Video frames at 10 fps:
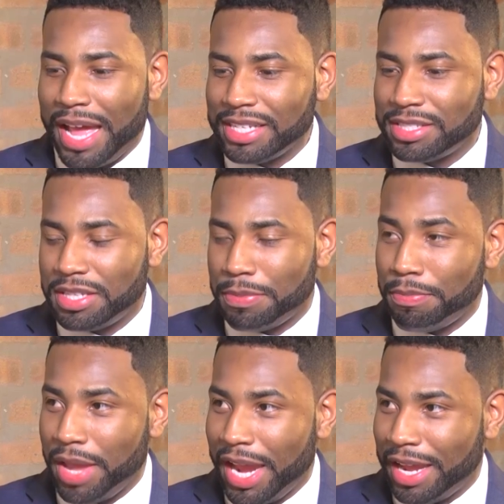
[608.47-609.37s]
as the
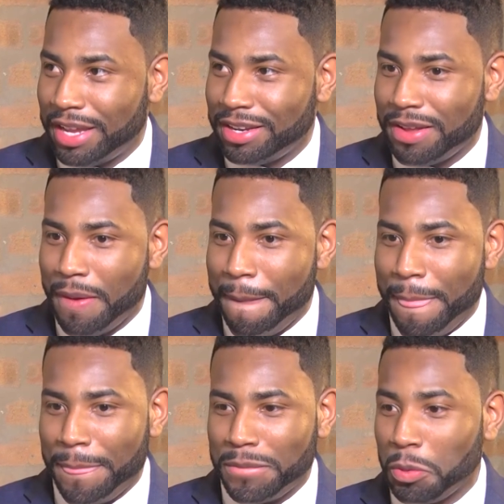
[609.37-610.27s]
man,
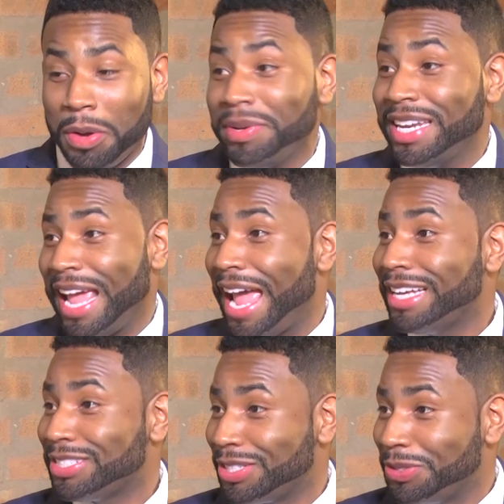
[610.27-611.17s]
the woman didn't
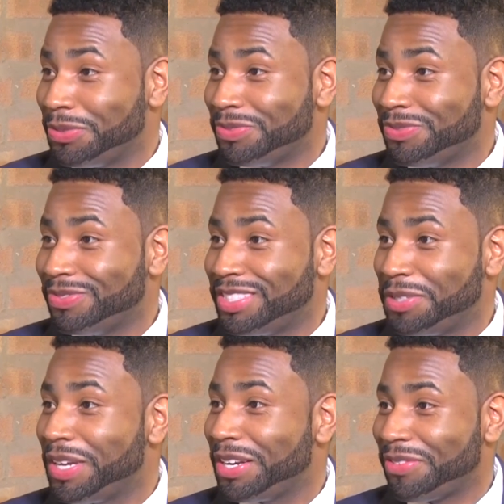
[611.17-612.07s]
ask you.
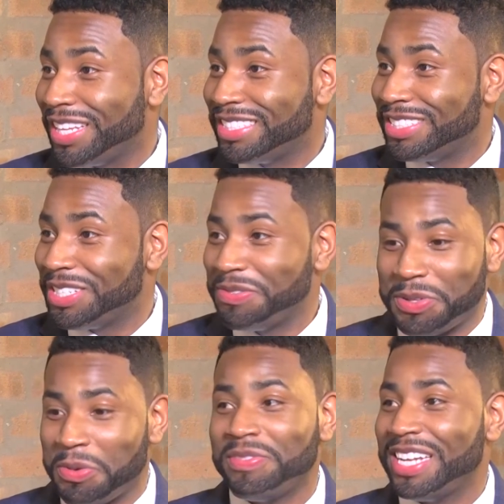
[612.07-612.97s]
to be in a relationship.
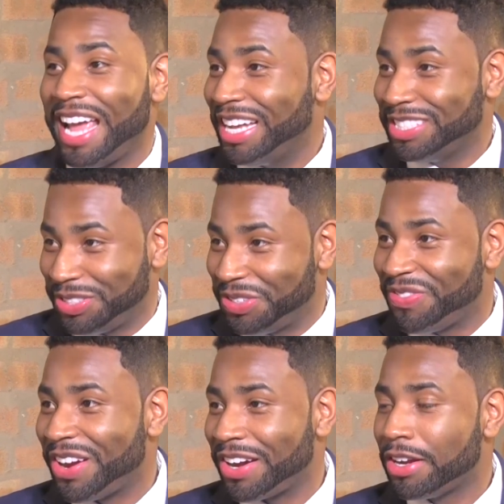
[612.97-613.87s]
The woman didn't ask you to
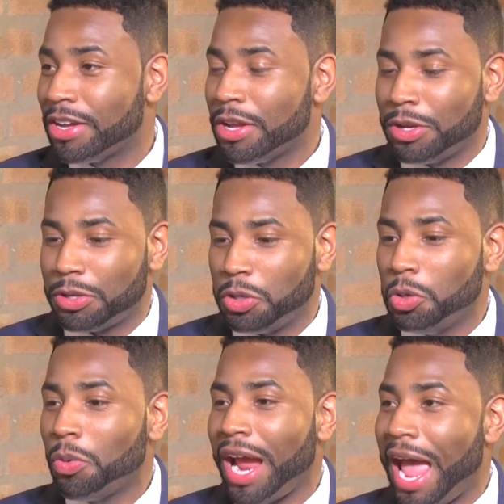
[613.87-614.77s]
marry her.
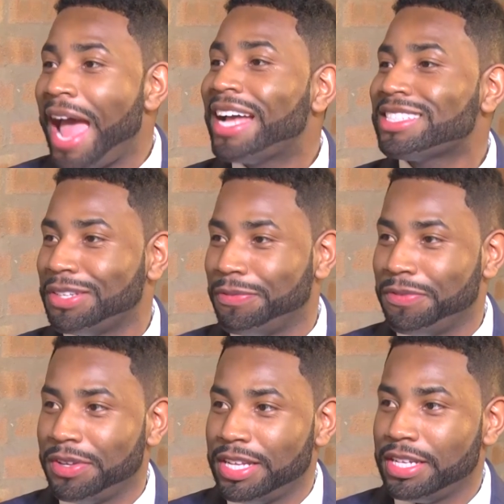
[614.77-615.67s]
You are asking
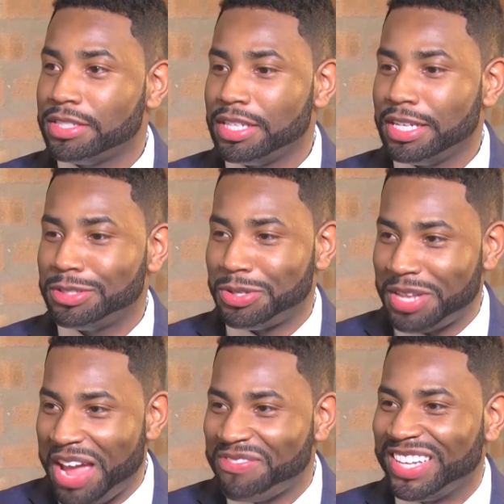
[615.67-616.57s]
for this, and so
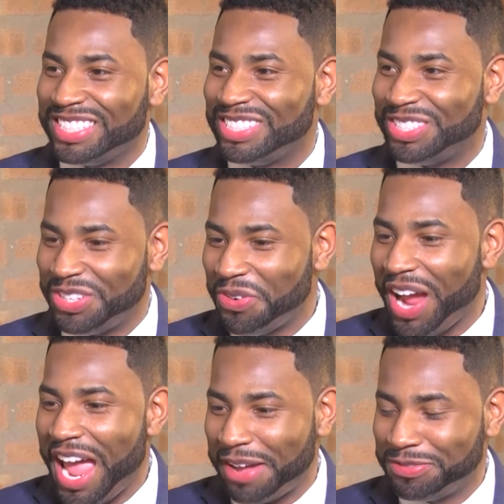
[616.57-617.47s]
that means you
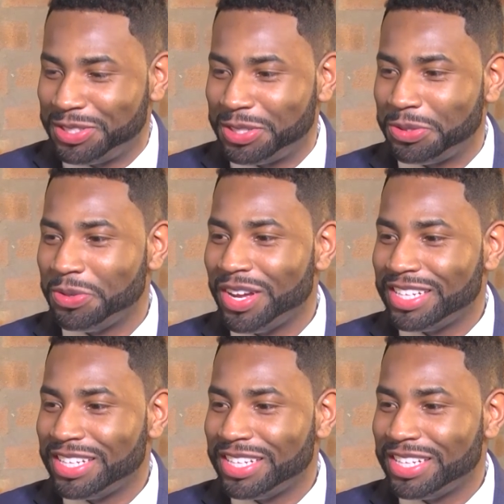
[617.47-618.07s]
have to